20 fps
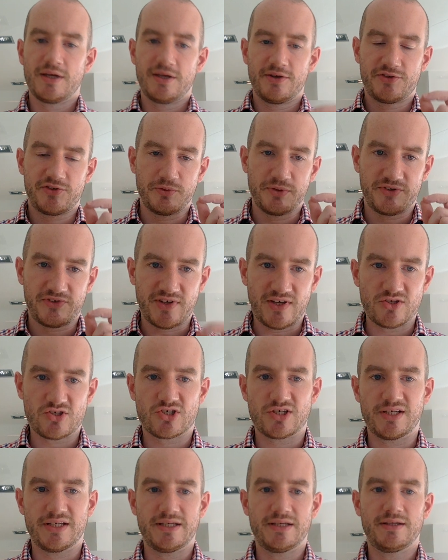So
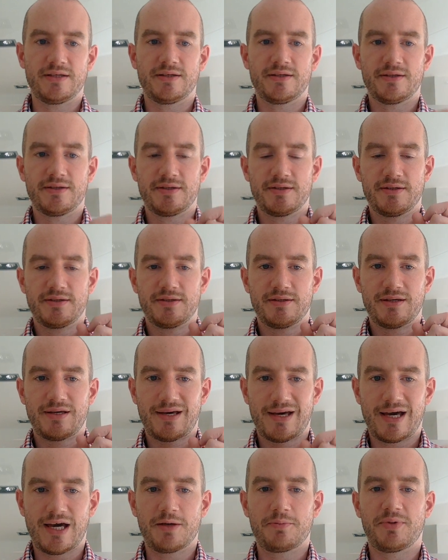essentially,
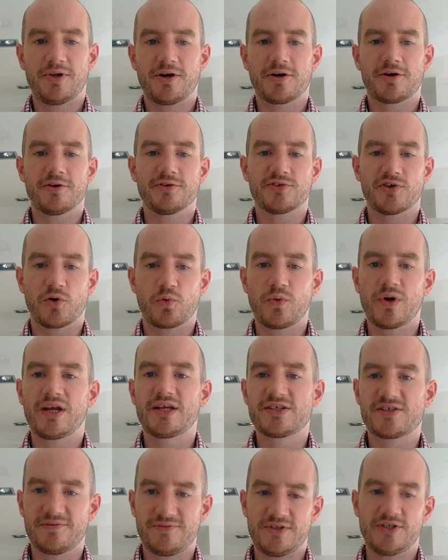ad blockers are
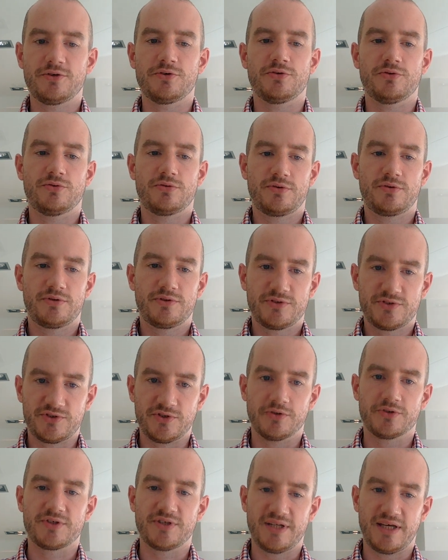willing to view
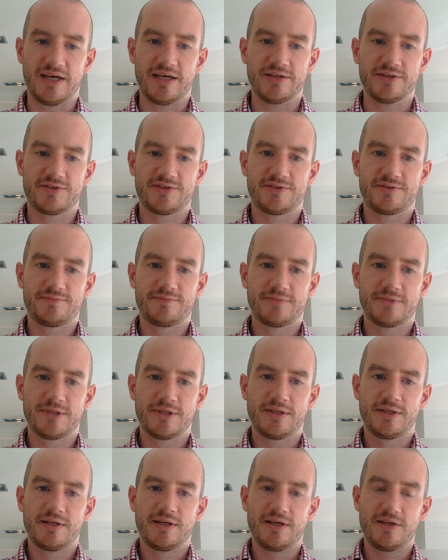certain ads.
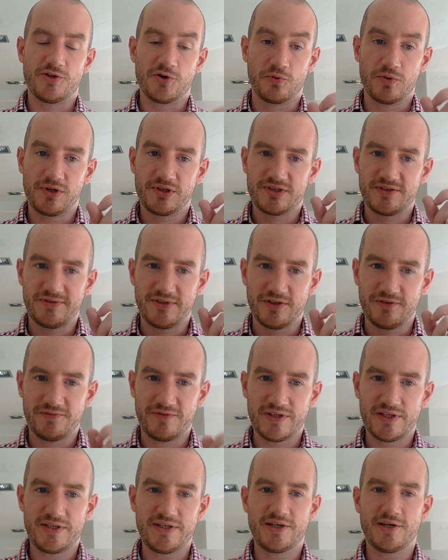They're willing to view
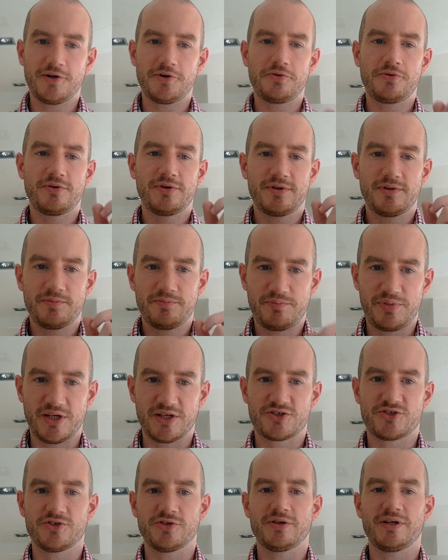video,
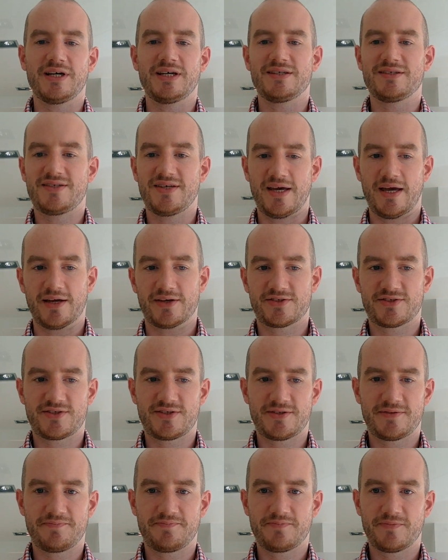picture, and
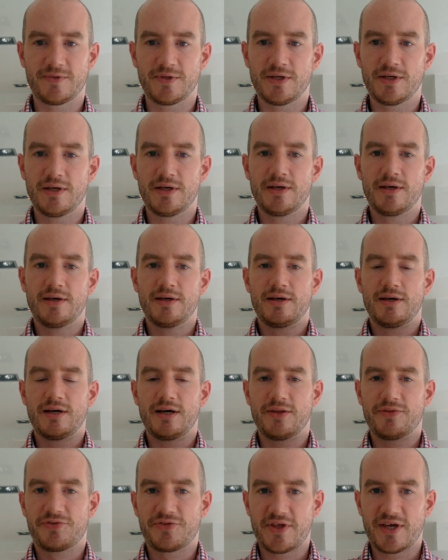text.
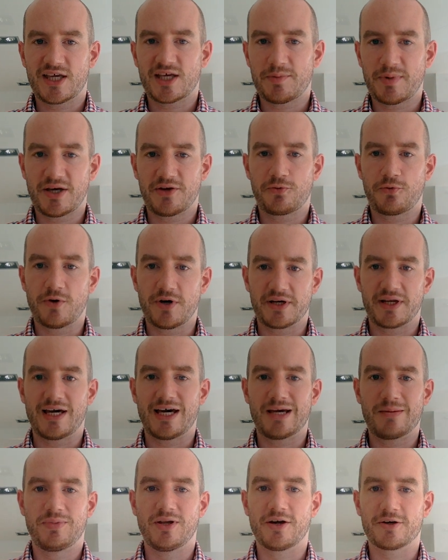And think about what
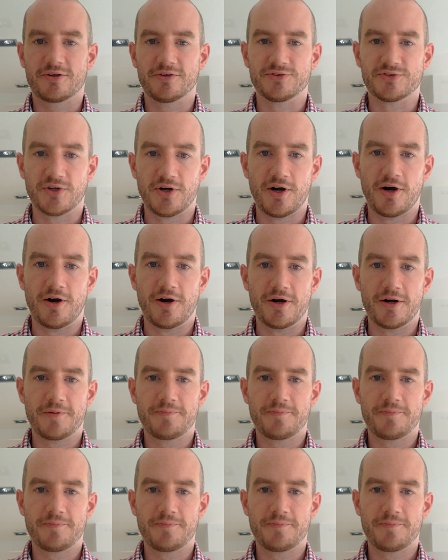ad blockers are.